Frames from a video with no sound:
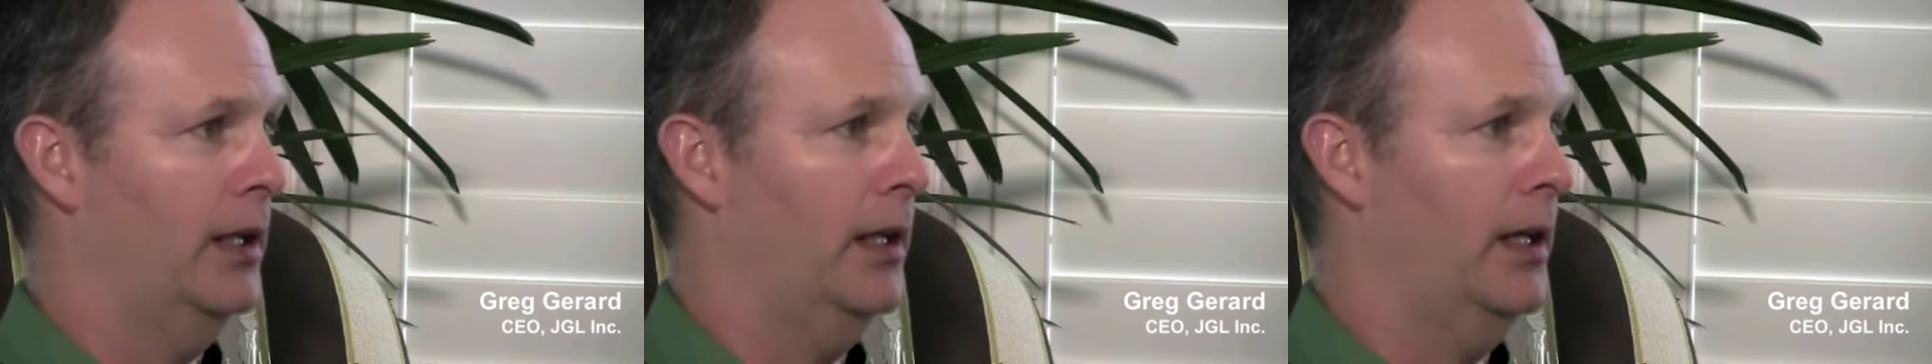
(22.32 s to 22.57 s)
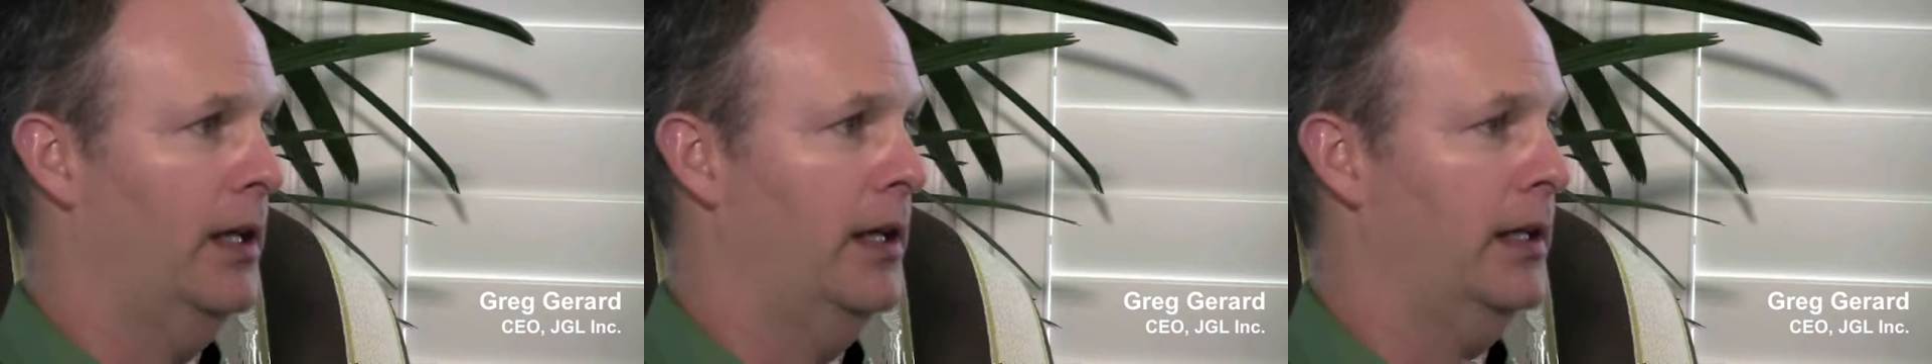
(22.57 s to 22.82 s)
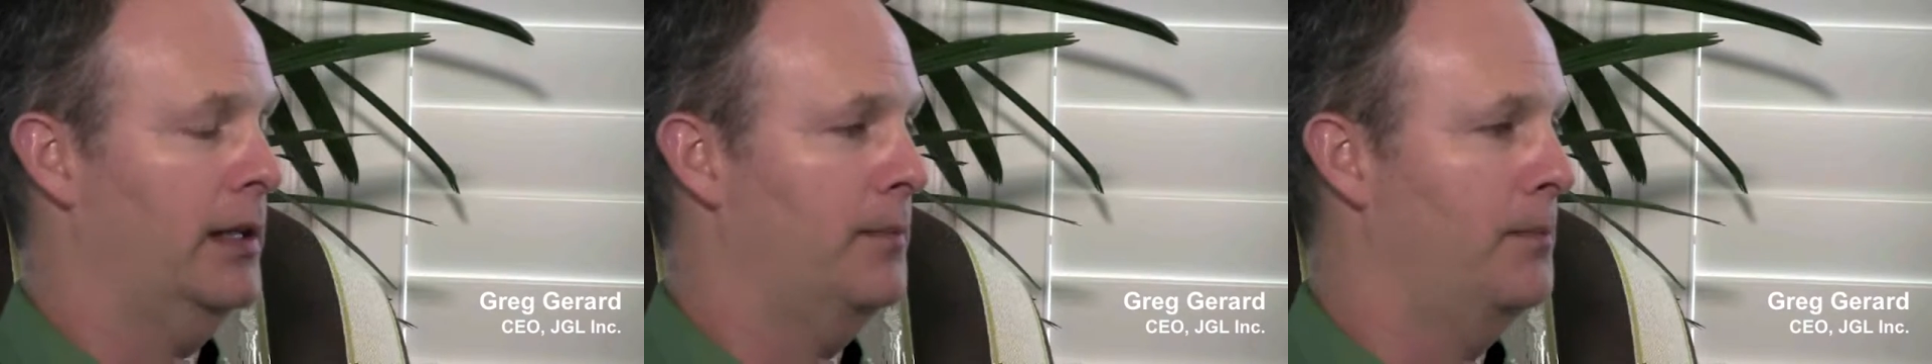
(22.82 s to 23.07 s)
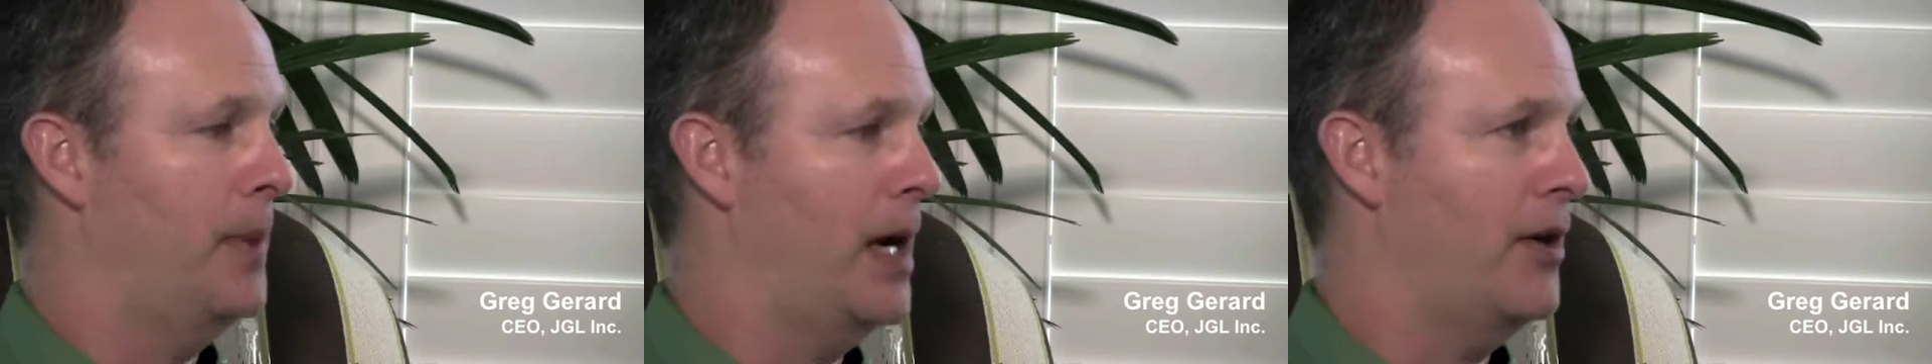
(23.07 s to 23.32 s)

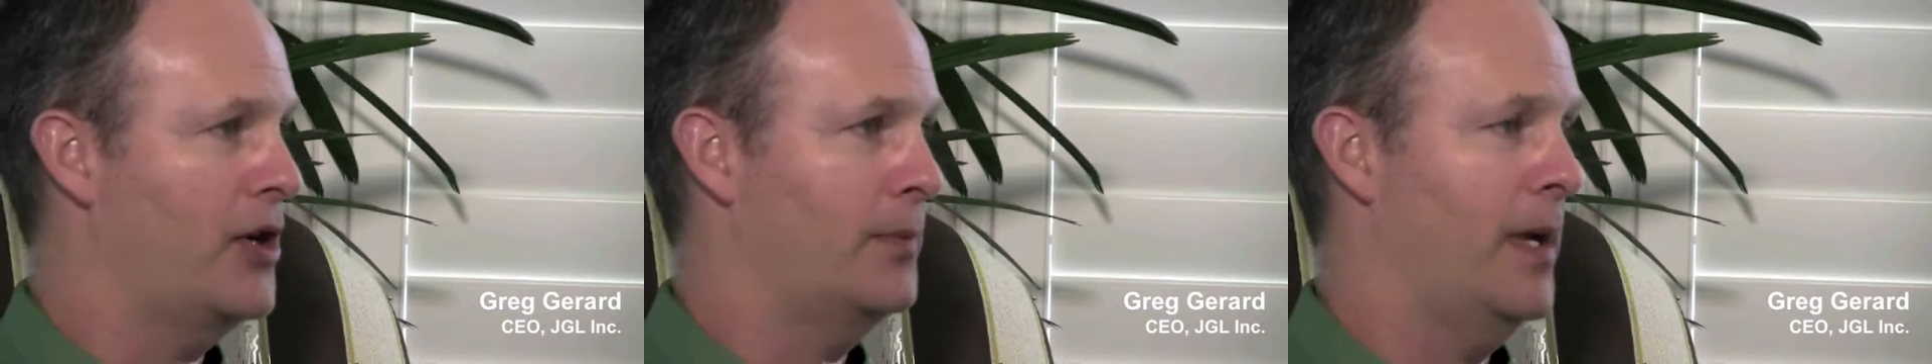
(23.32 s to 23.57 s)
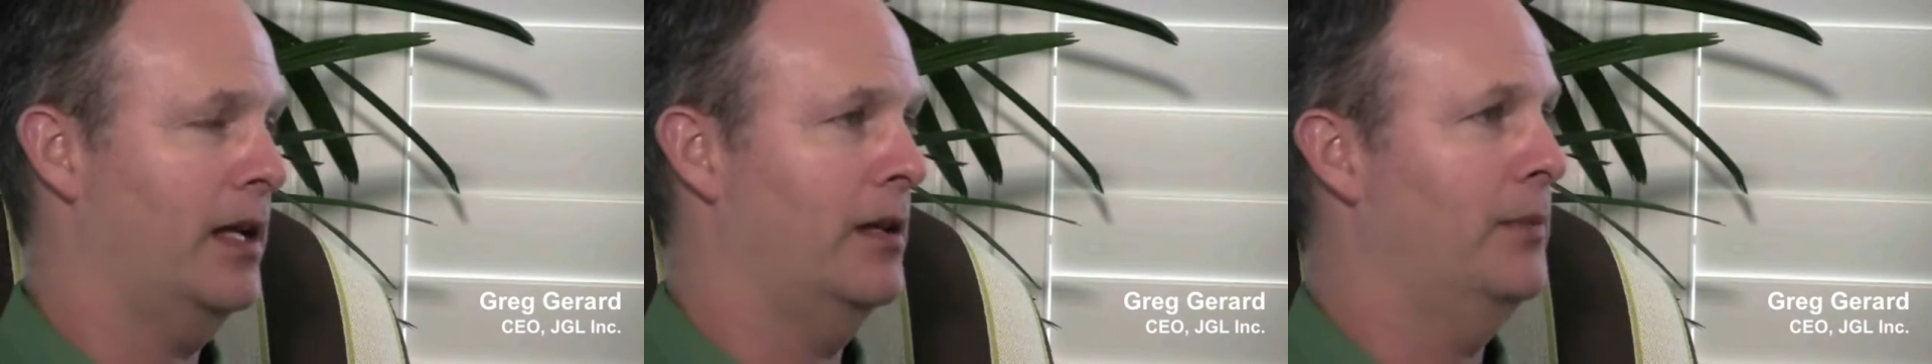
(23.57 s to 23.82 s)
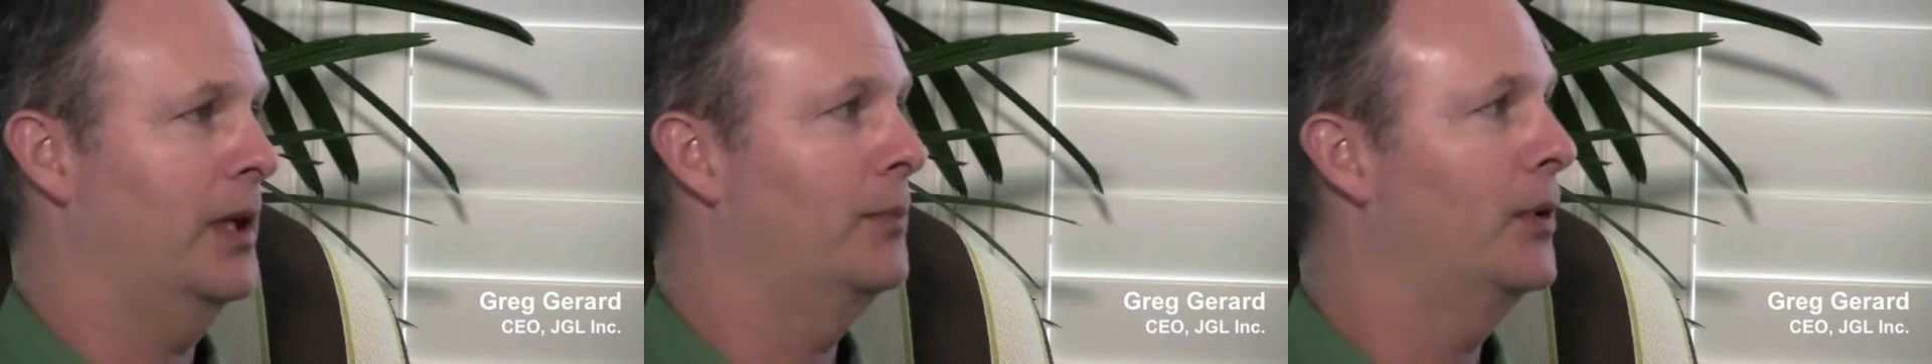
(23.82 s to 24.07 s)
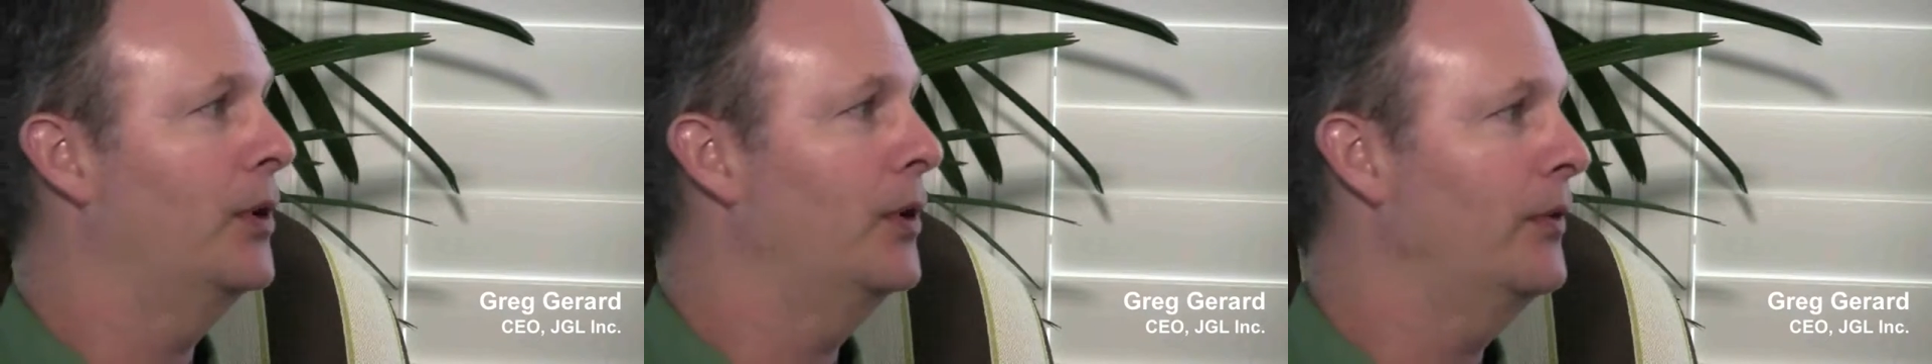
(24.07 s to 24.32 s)
Bayer is making a big
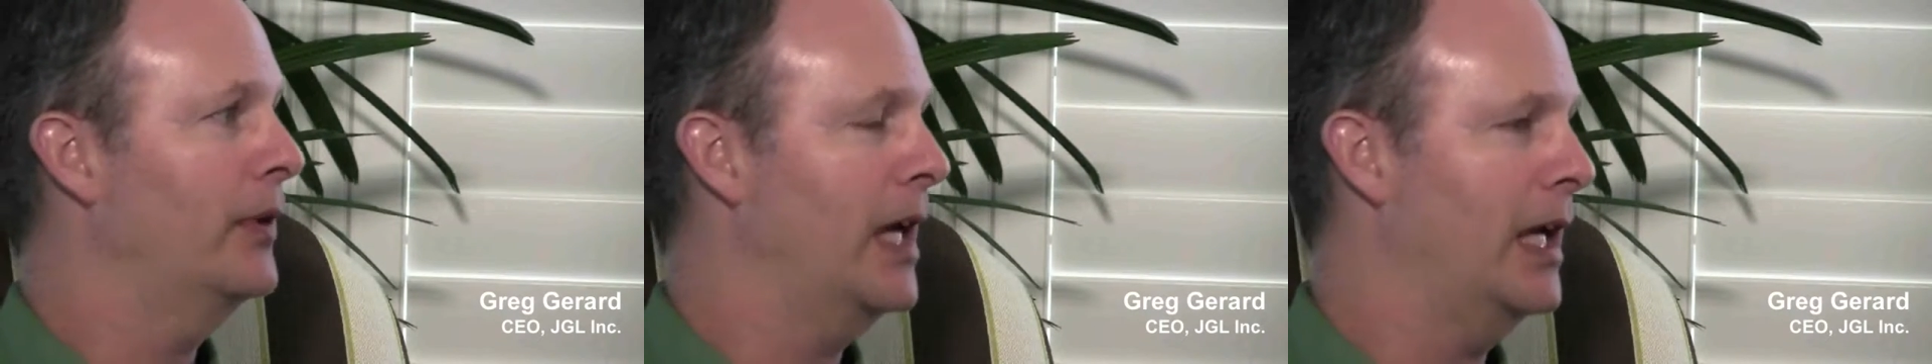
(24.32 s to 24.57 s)
move,